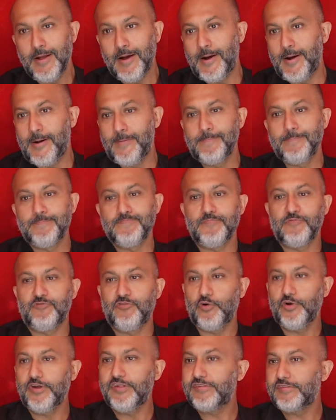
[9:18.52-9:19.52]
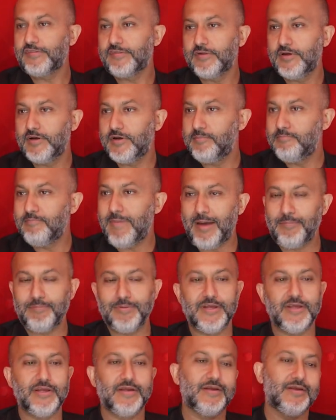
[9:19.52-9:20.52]
voice,
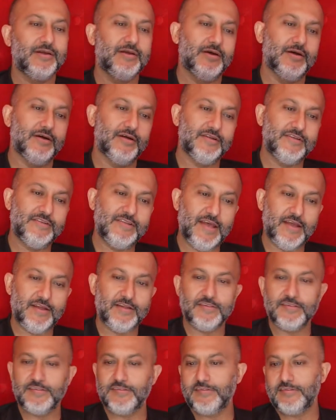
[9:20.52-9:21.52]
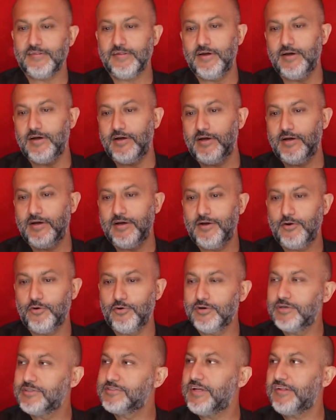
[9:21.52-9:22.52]
mapping, texts,
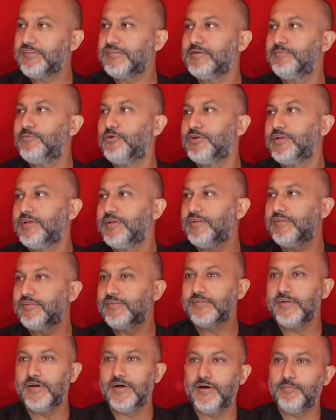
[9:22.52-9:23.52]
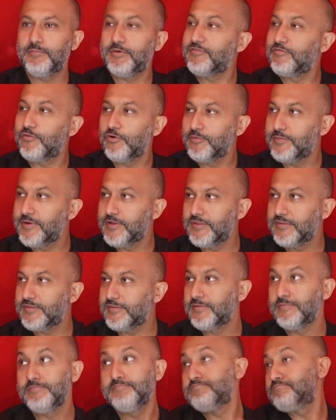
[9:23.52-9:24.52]
oral testimonies,
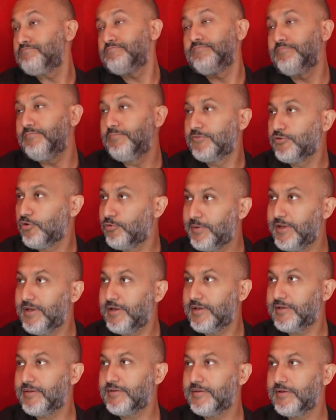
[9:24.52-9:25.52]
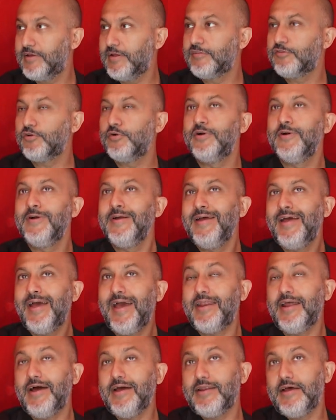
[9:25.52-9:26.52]
performance, so be it.
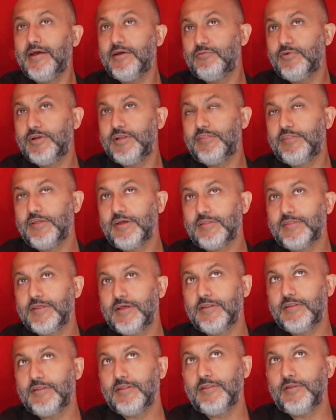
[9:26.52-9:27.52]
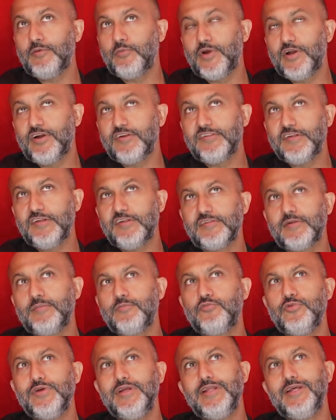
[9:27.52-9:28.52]
And I really think that we are seeing
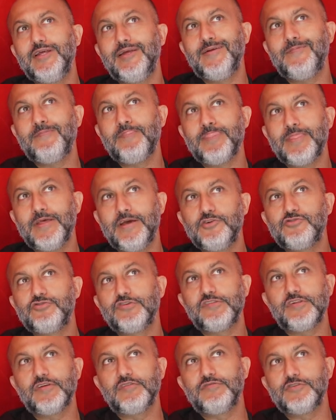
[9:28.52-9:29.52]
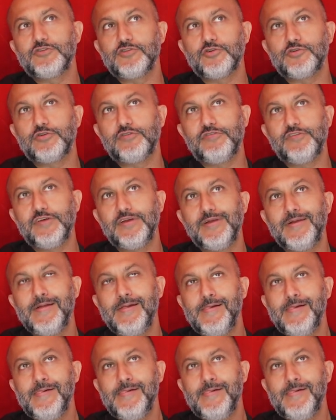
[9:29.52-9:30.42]
some really interesting photography